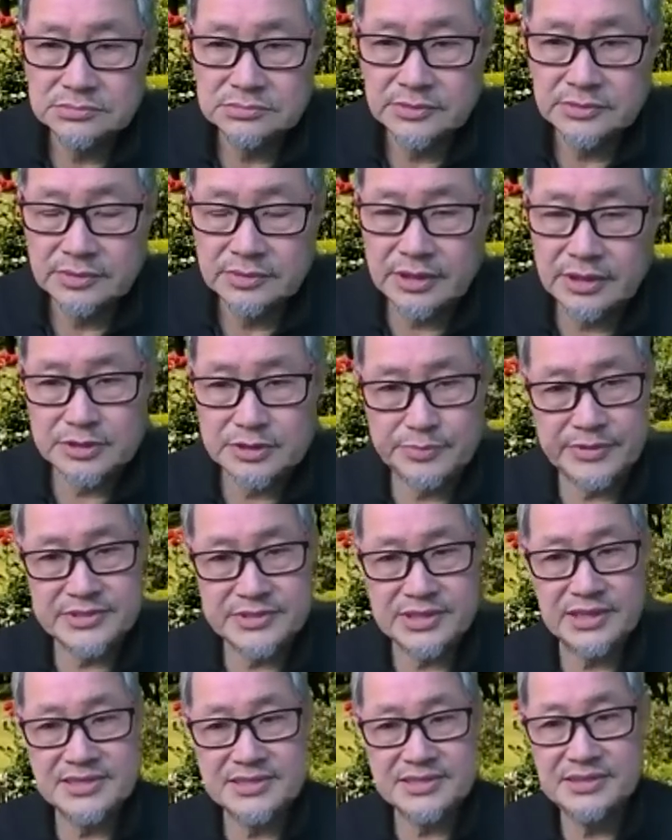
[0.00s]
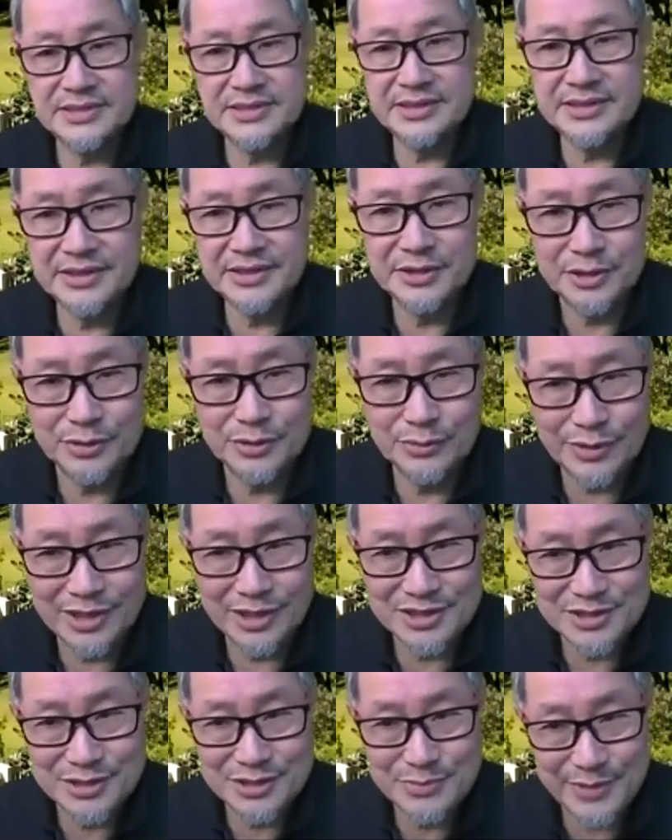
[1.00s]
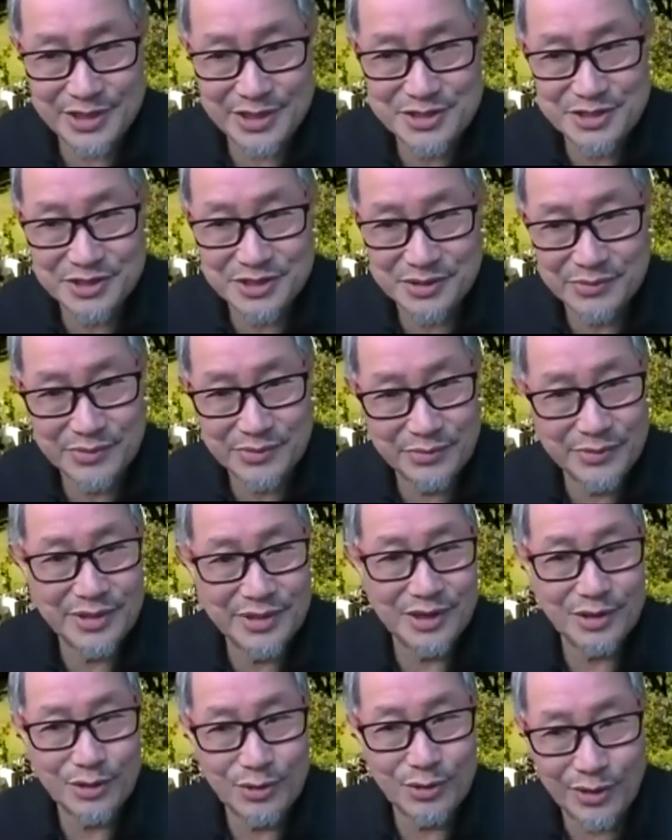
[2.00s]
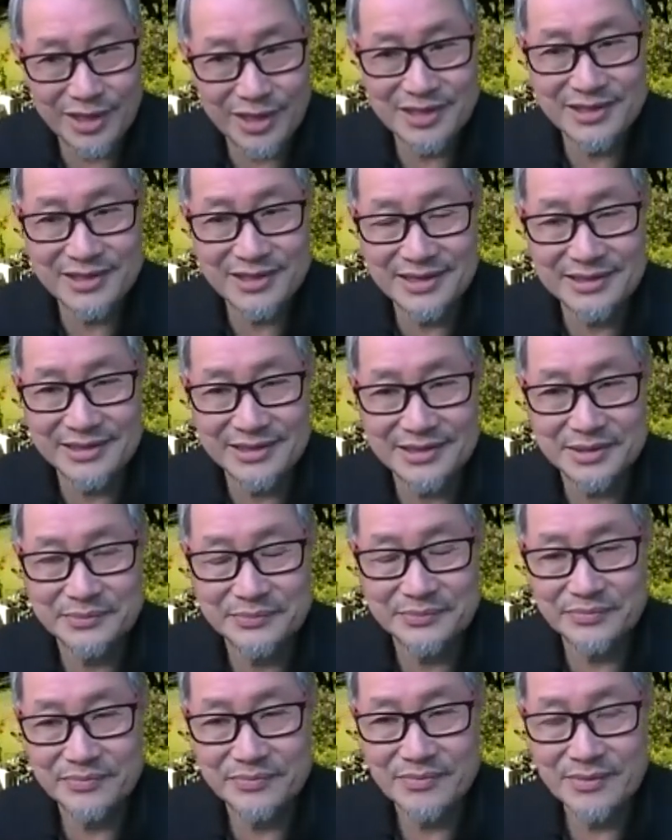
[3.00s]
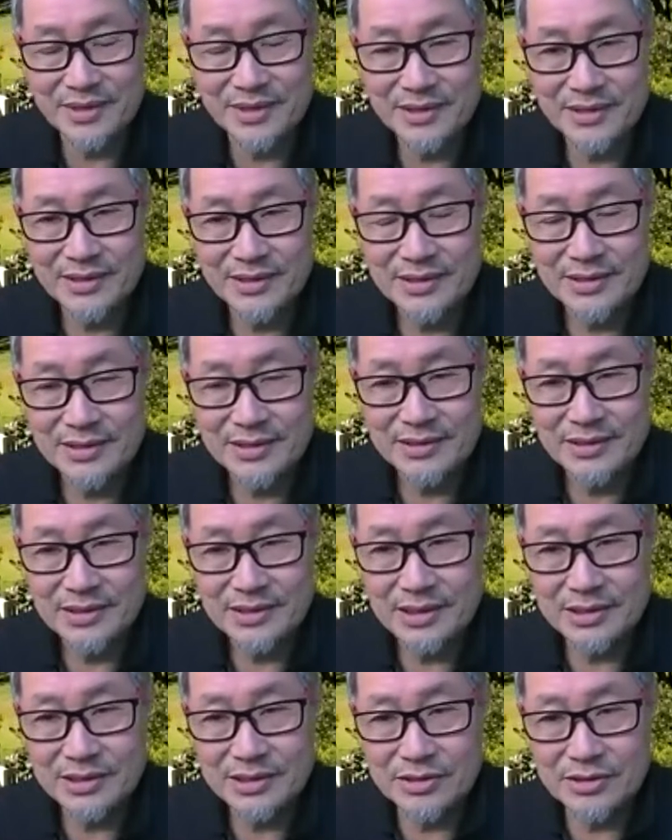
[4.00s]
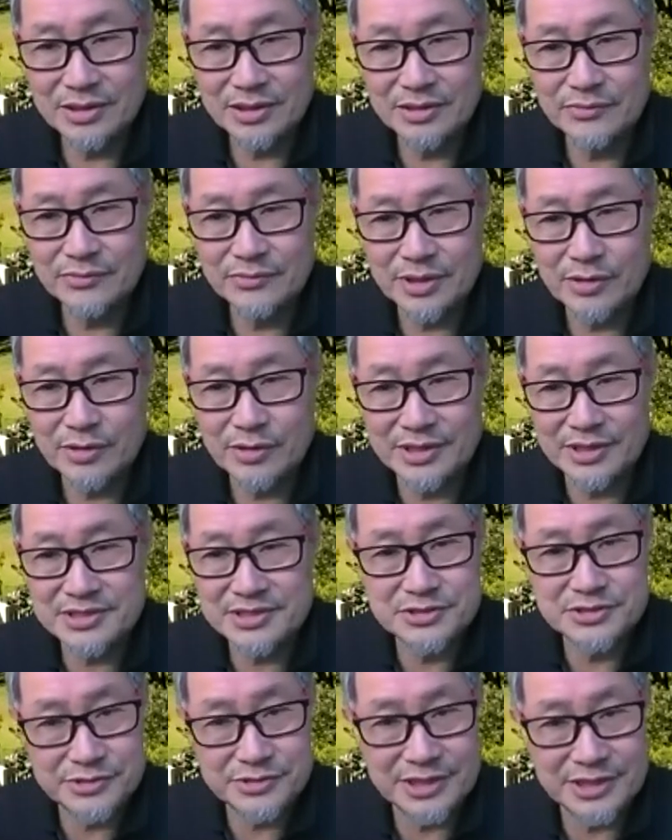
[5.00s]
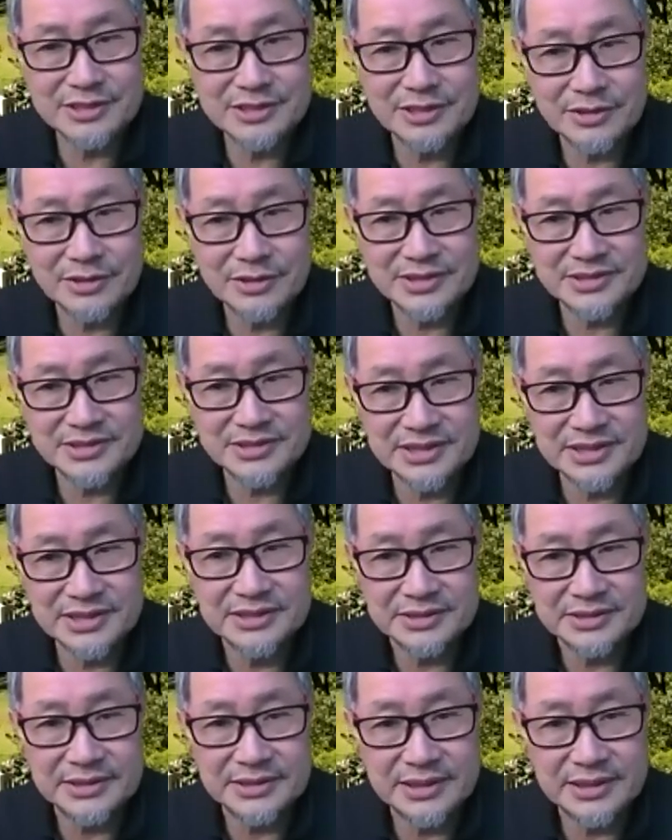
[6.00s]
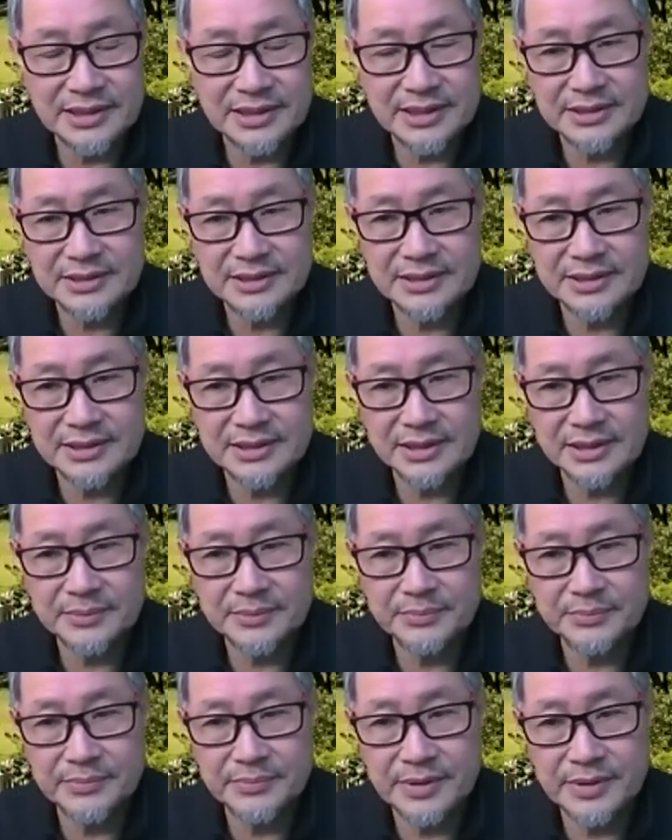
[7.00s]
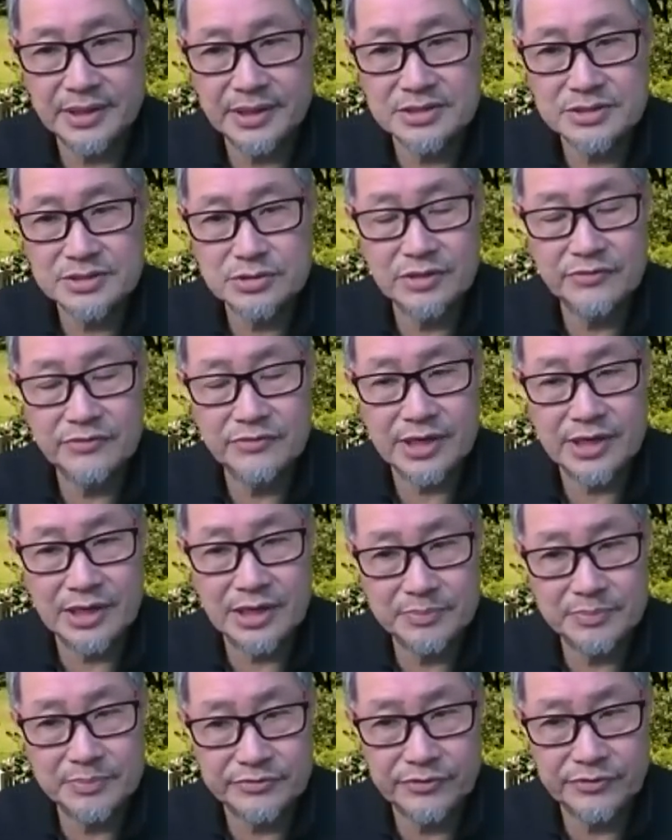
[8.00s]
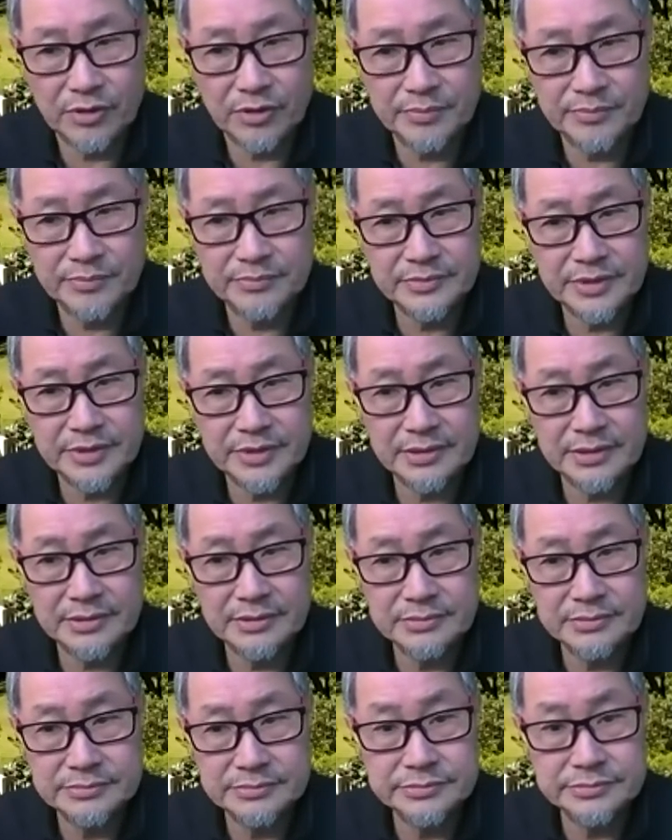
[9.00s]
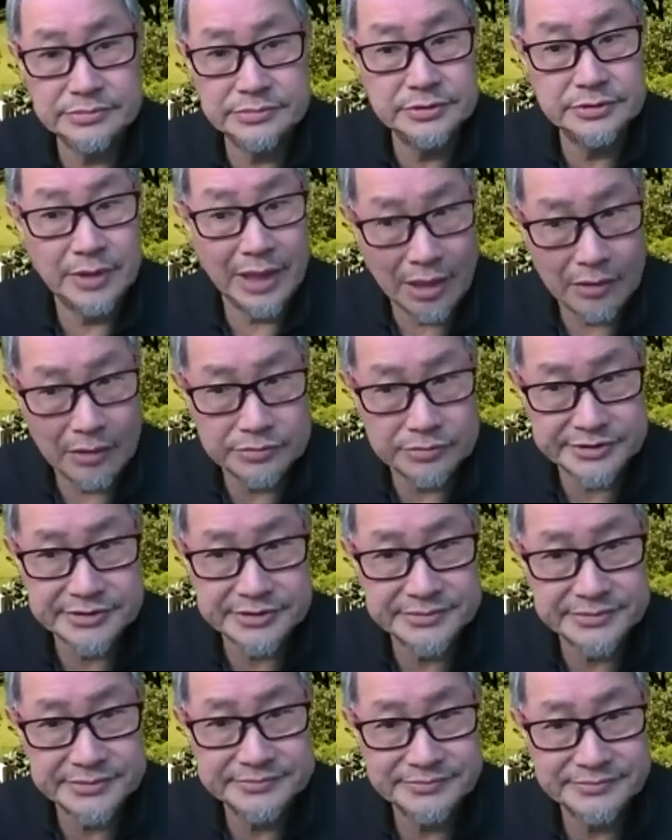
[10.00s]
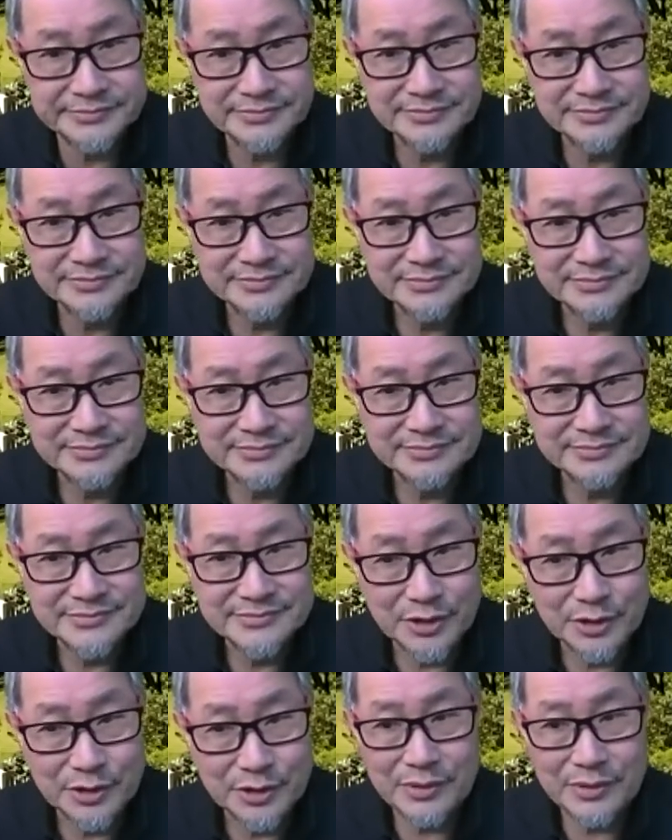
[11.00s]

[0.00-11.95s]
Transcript: That's precisely, you know, what I just mentioned. We are quite, um, how do you call it? We are quite strict and quite stern, and um, and so if you can't perform, then you're out. Do they? You know?